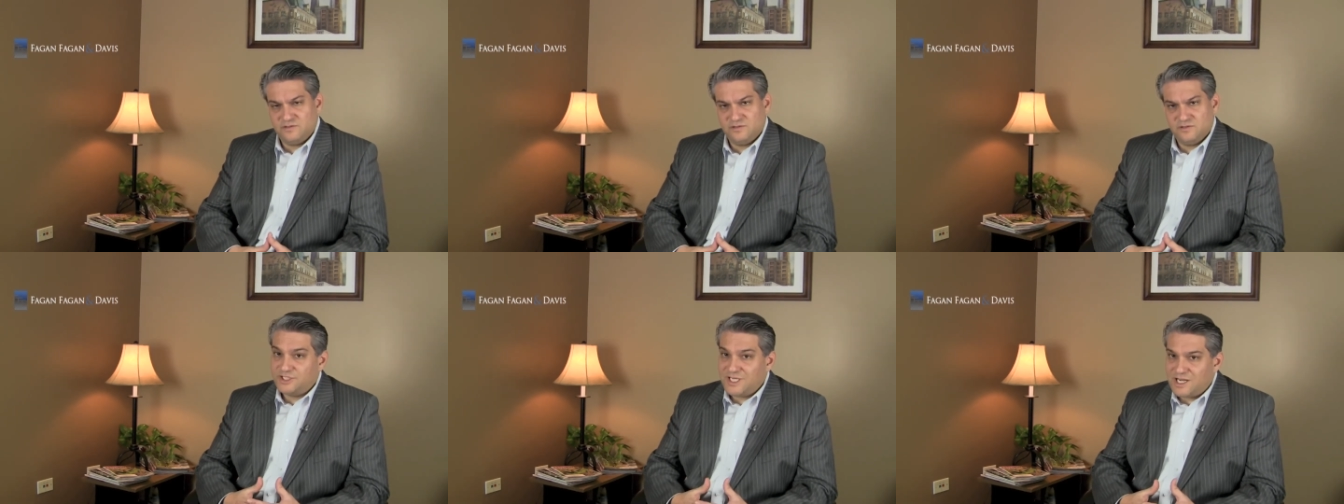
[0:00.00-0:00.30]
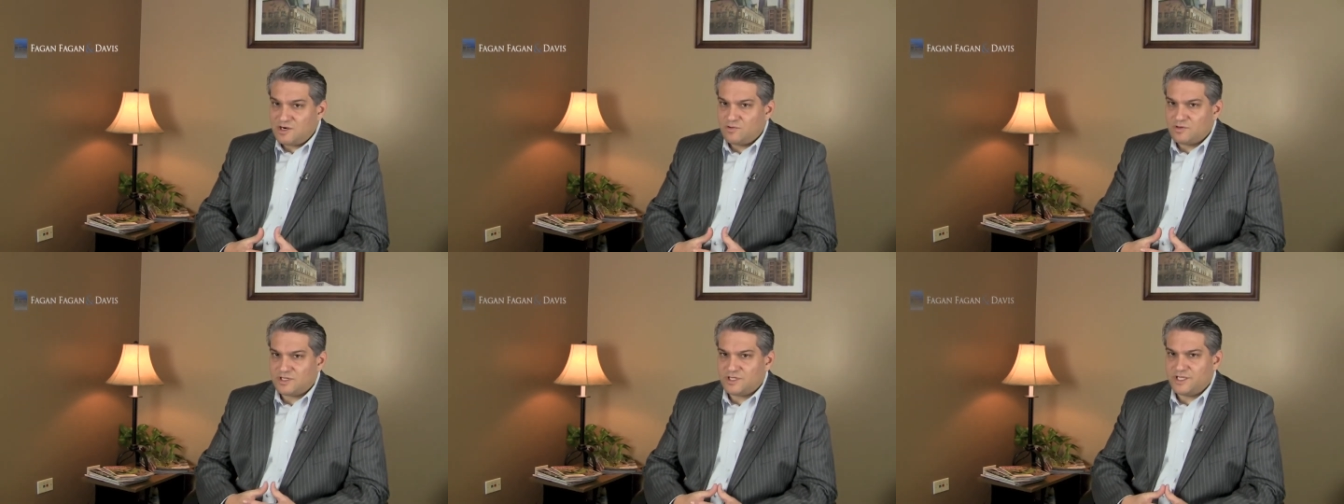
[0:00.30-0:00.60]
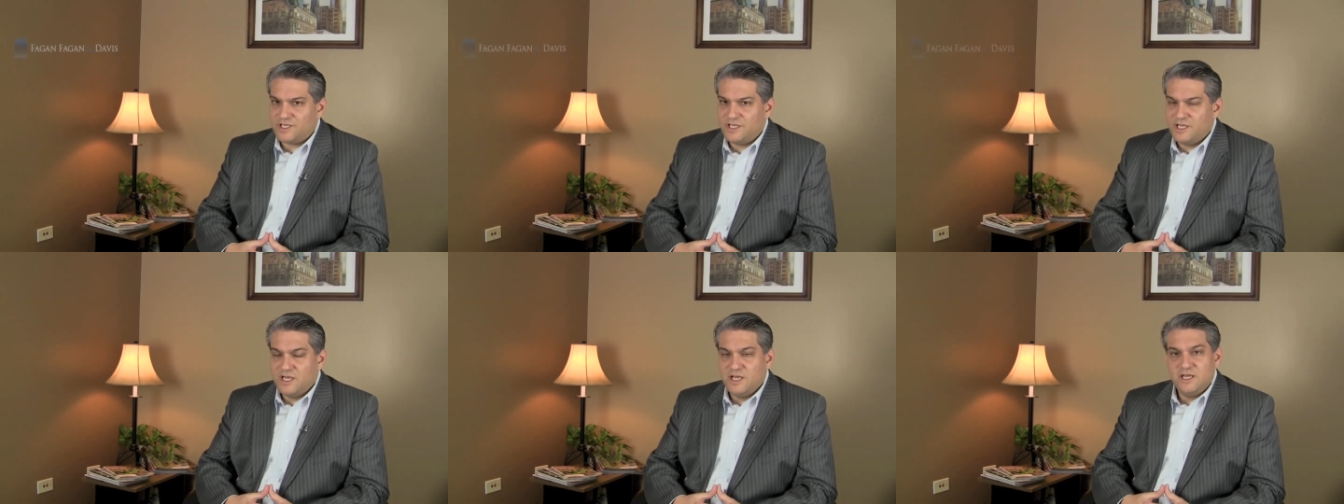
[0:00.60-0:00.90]

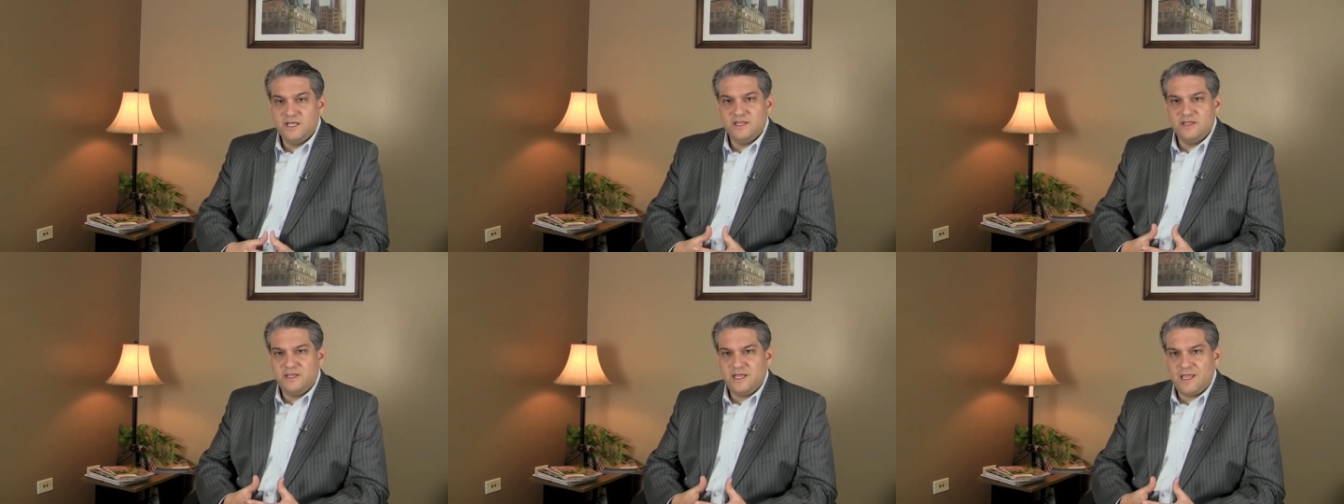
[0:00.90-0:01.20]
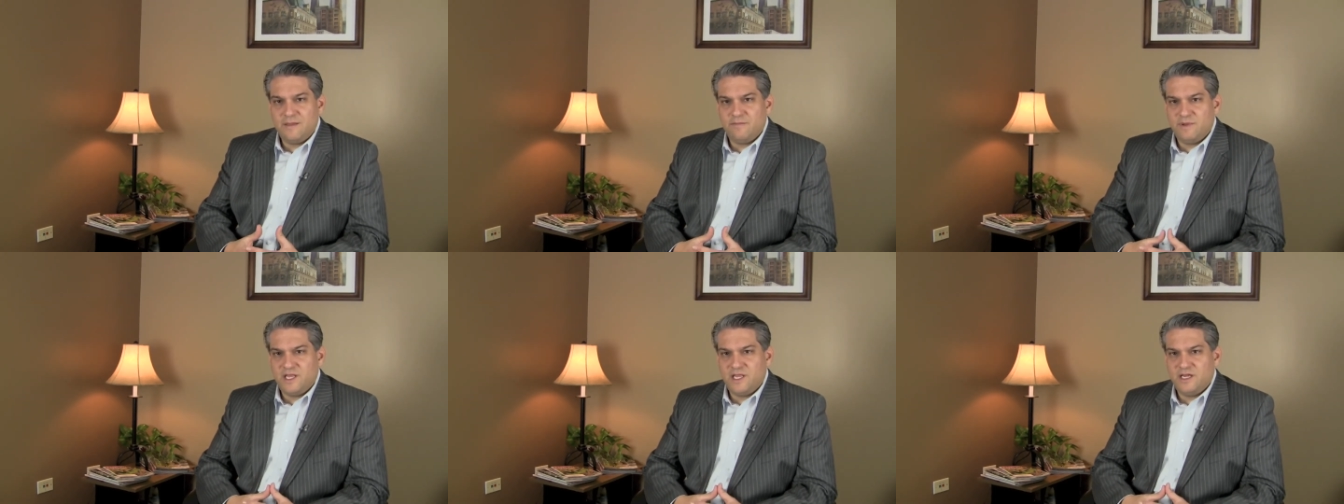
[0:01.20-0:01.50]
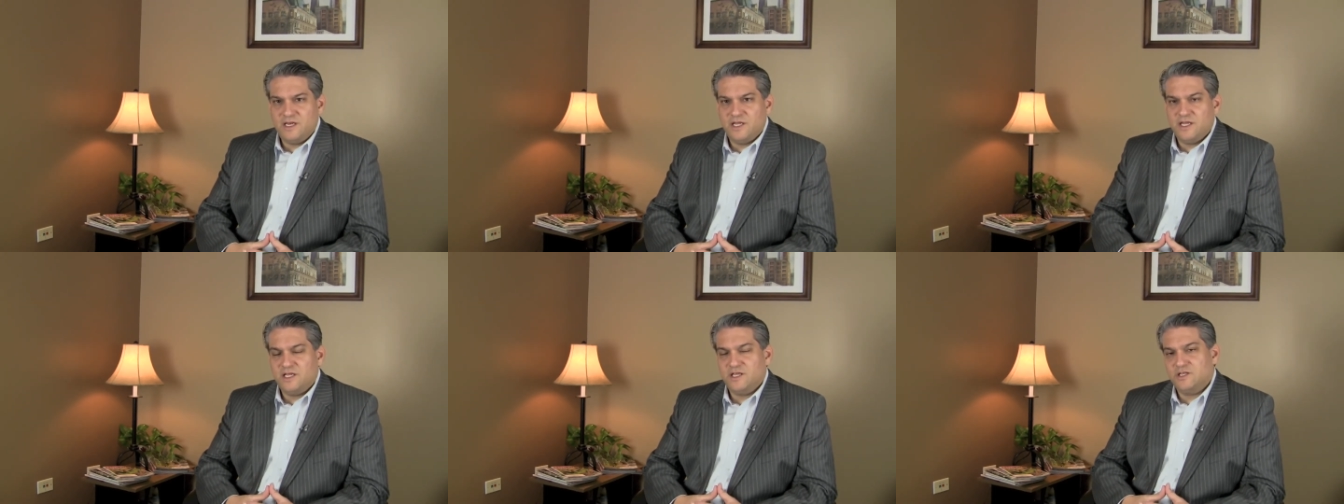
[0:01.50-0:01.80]
generally they
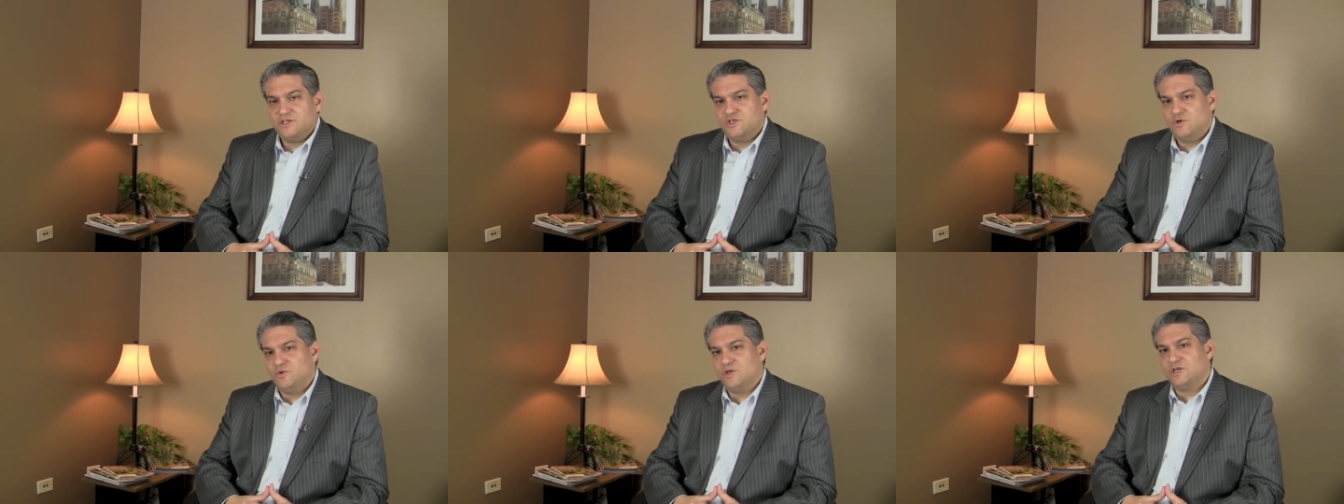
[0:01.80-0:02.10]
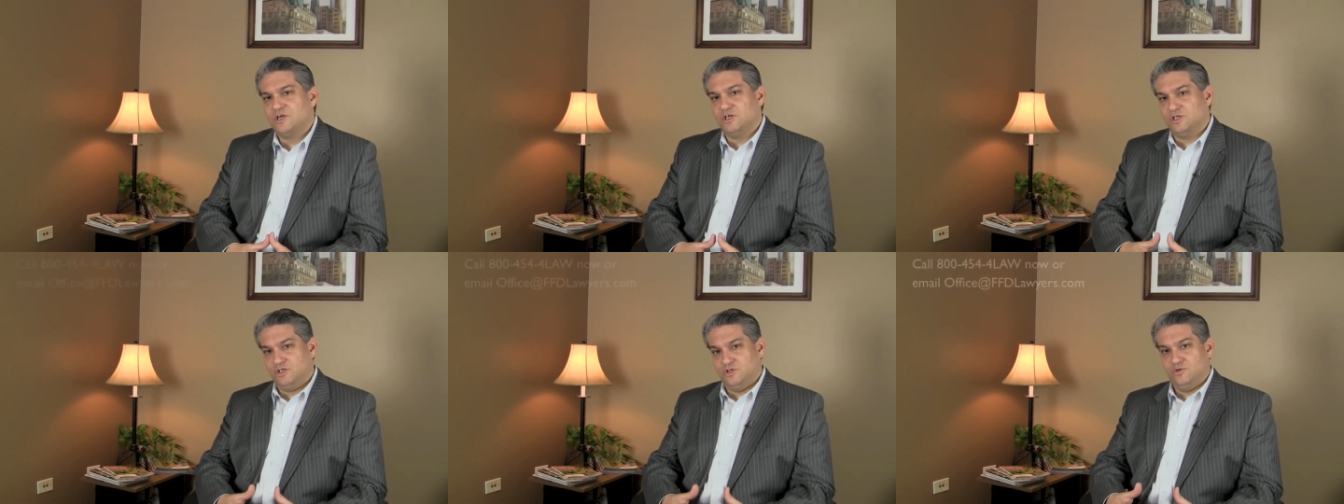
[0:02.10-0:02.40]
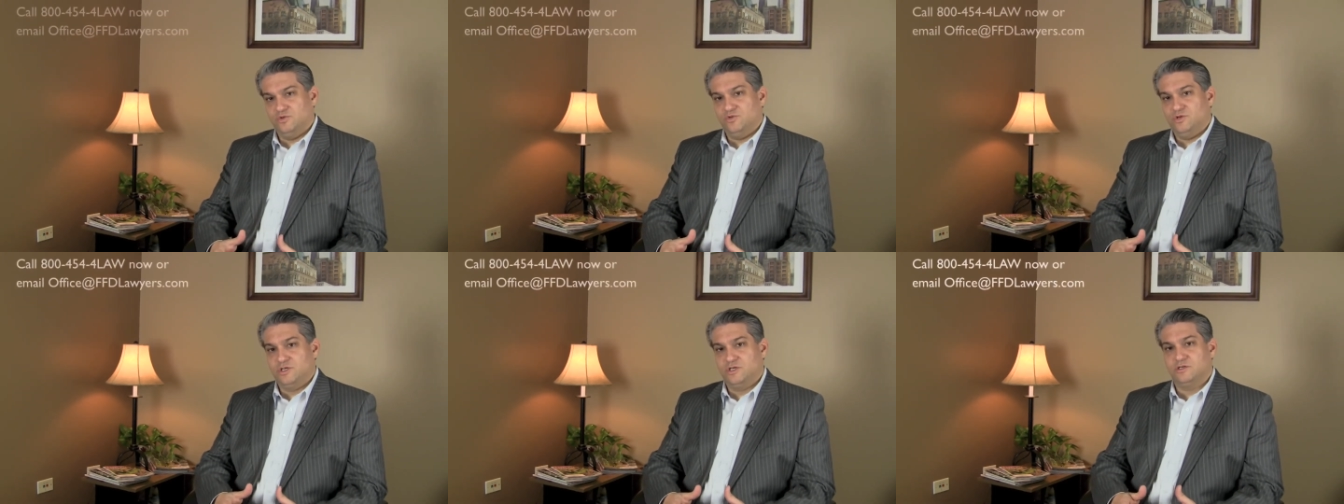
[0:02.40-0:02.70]
mean to
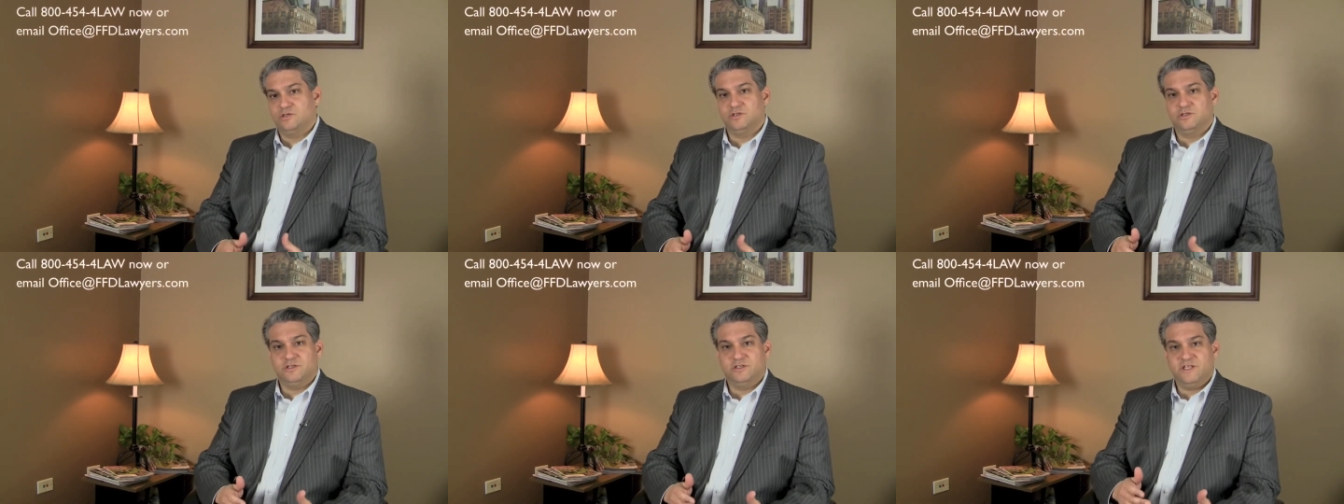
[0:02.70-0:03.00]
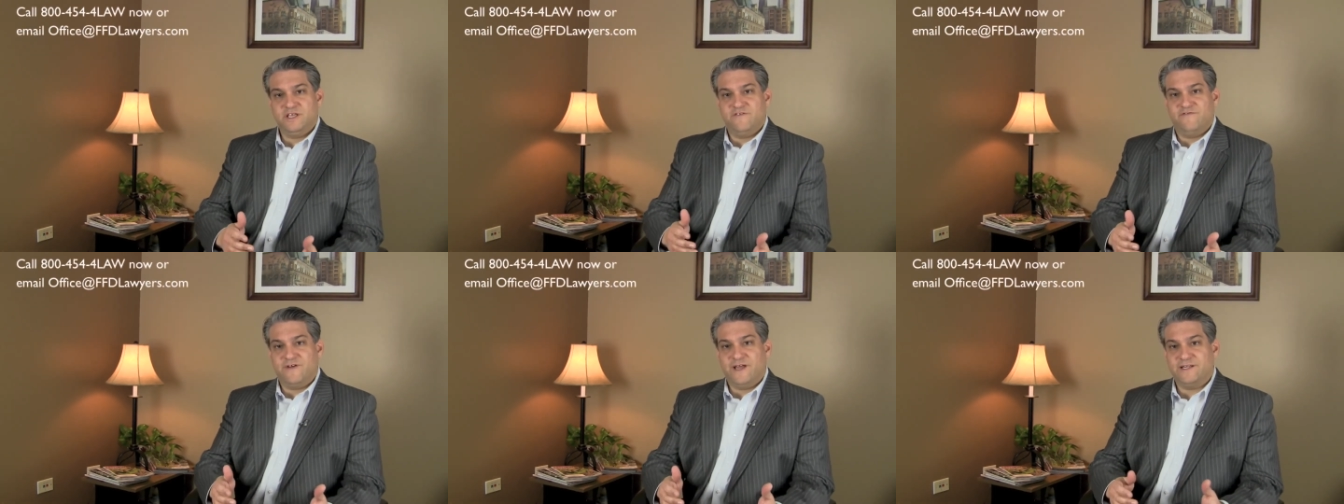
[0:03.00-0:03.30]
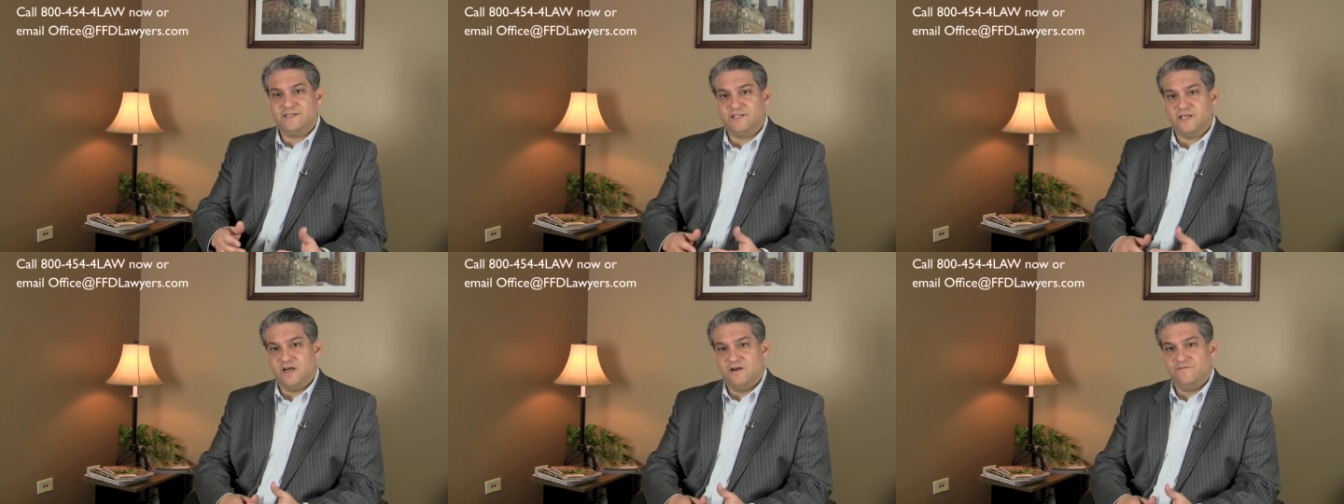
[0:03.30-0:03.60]
include the
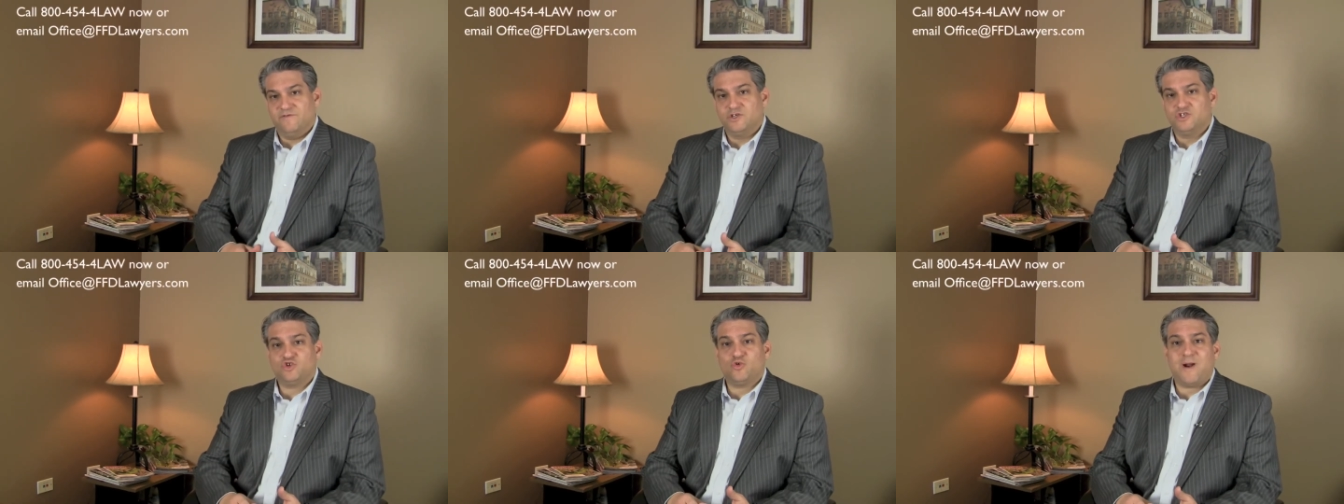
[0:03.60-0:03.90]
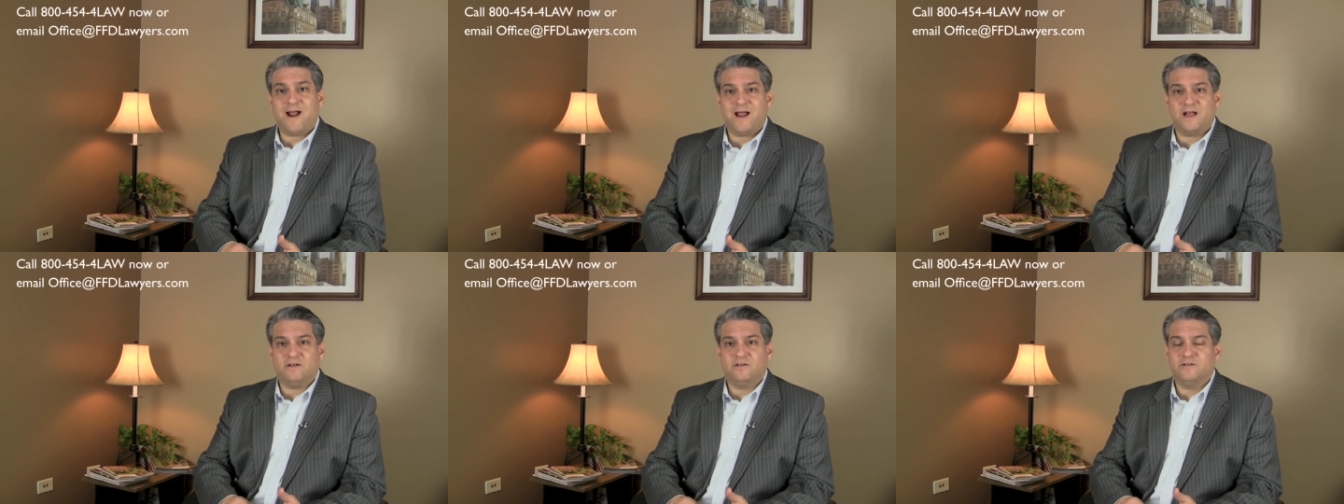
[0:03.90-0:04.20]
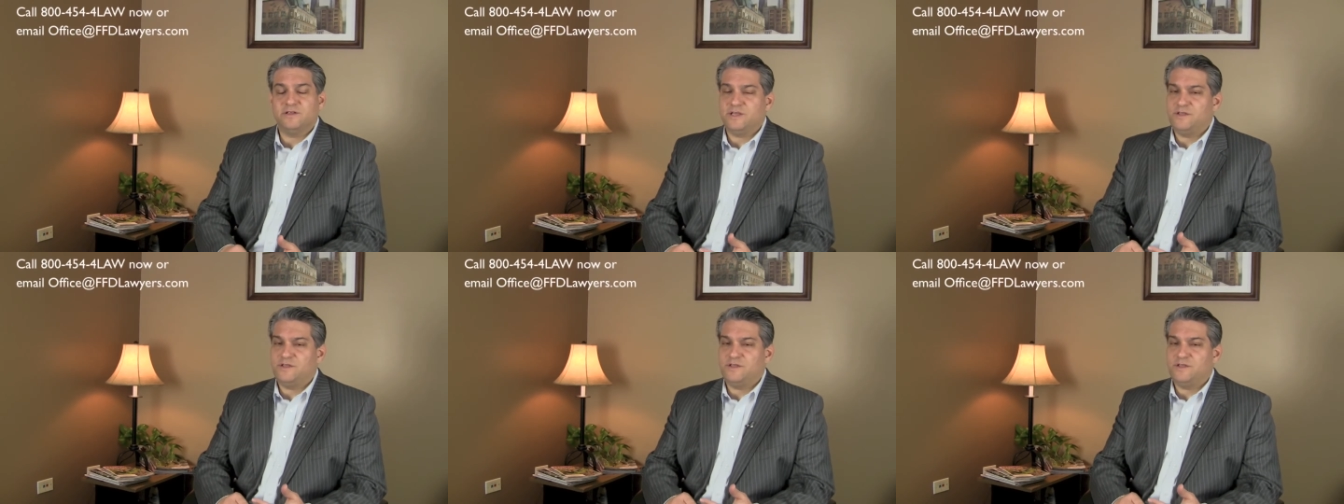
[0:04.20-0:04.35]
event of trial,